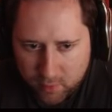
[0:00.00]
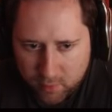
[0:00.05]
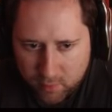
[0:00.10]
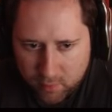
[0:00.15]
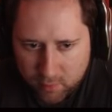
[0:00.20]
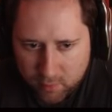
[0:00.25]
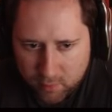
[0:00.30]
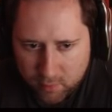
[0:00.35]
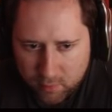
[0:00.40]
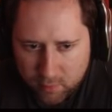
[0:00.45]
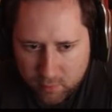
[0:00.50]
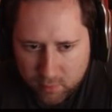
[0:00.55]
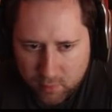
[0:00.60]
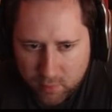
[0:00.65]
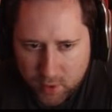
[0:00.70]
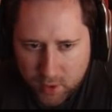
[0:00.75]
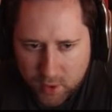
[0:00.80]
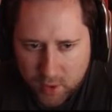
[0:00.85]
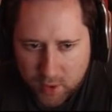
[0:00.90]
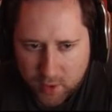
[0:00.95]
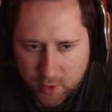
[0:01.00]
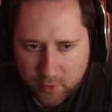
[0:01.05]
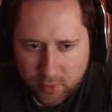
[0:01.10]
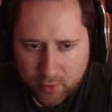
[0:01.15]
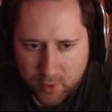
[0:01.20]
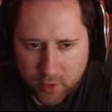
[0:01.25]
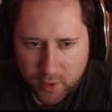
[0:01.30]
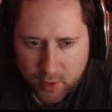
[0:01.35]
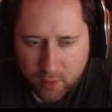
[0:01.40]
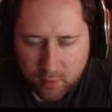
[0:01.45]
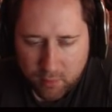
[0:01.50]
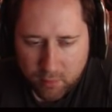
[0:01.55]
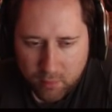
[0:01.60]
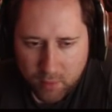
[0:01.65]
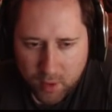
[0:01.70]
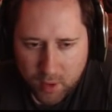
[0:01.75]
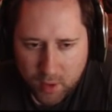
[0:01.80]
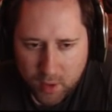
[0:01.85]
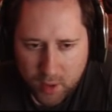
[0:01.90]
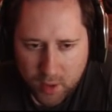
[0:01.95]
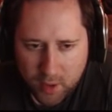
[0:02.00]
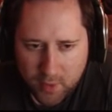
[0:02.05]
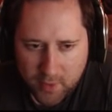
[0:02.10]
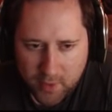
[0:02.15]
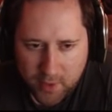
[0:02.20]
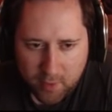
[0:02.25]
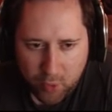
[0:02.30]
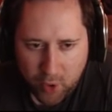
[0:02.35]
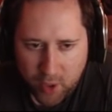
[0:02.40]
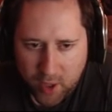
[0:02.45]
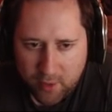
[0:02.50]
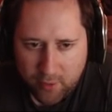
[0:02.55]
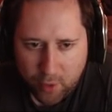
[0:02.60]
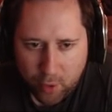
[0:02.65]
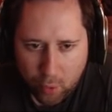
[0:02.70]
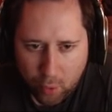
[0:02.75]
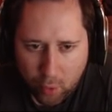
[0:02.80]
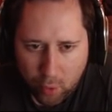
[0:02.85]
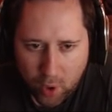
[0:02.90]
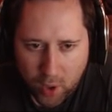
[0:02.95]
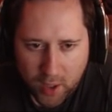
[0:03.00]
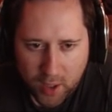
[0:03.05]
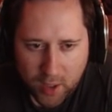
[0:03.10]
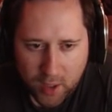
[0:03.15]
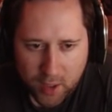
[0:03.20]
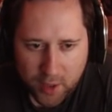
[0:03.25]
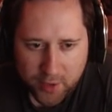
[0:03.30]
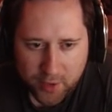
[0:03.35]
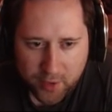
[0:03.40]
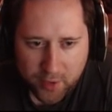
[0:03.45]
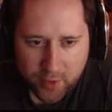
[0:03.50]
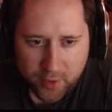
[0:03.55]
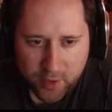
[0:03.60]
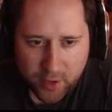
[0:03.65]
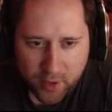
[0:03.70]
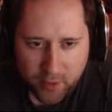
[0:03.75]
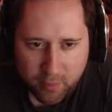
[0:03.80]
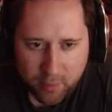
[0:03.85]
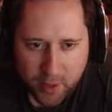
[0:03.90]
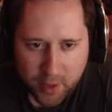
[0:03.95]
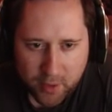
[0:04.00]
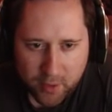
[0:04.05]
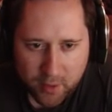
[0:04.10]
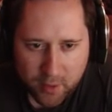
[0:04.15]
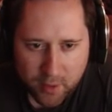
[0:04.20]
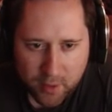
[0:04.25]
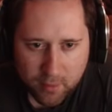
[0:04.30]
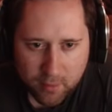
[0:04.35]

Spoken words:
Yeah, that's fine. And then we have all art and stuff, basically.